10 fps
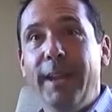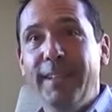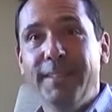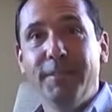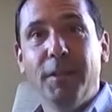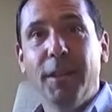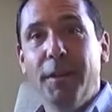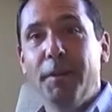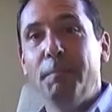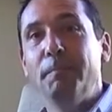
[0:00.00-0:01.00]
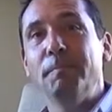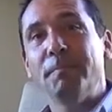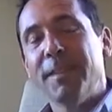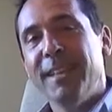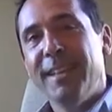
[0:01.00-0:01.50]
And
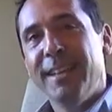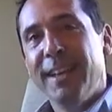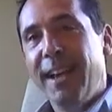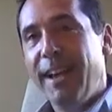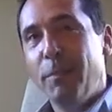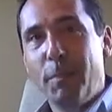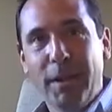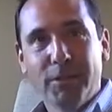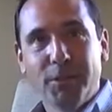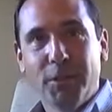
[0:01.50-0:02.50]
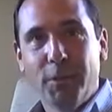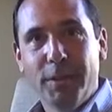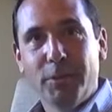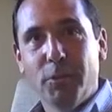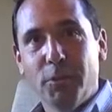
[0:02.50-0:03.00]
I have a bachelor's degree
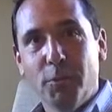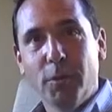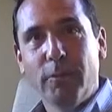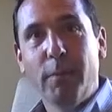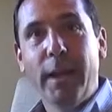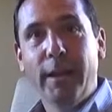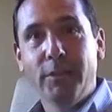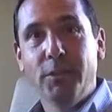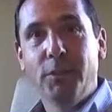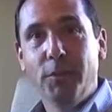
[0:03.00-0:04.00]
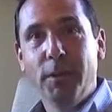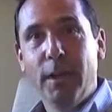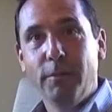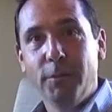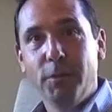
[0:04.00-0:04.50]
in social work from ASU, and
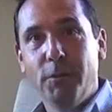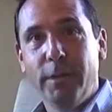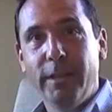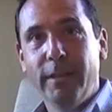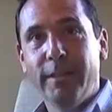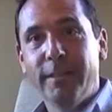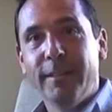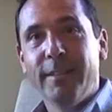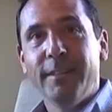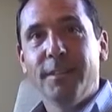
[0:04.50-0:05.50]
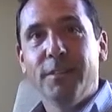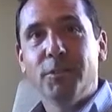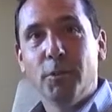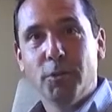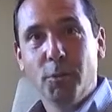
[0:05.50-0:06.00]
I was doing
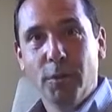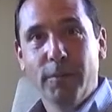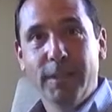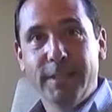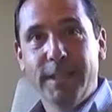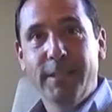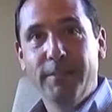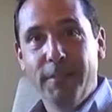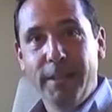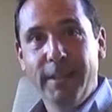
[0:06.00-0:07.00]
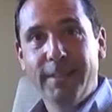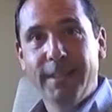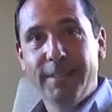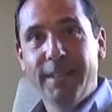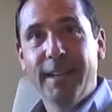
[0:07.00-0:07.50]
social work for the city of Phoenix
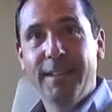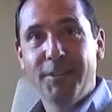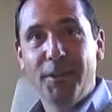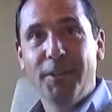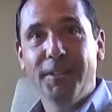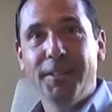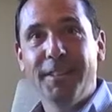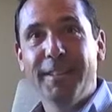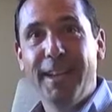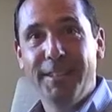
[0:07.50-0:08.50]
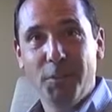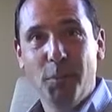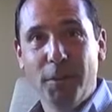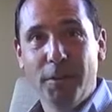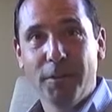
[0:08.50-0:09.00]
as a Head Start
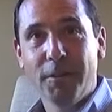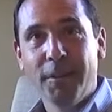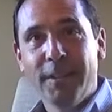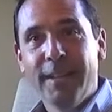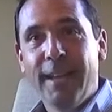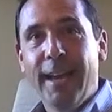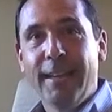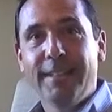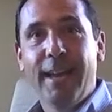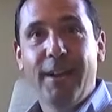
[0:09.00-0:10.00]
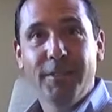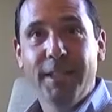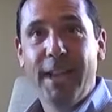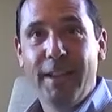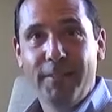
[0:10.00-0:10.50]
caseworker, as a
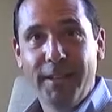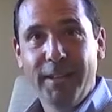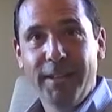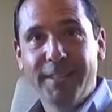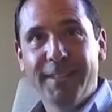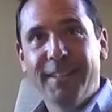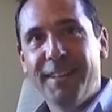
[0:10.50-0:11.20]
housing advocate.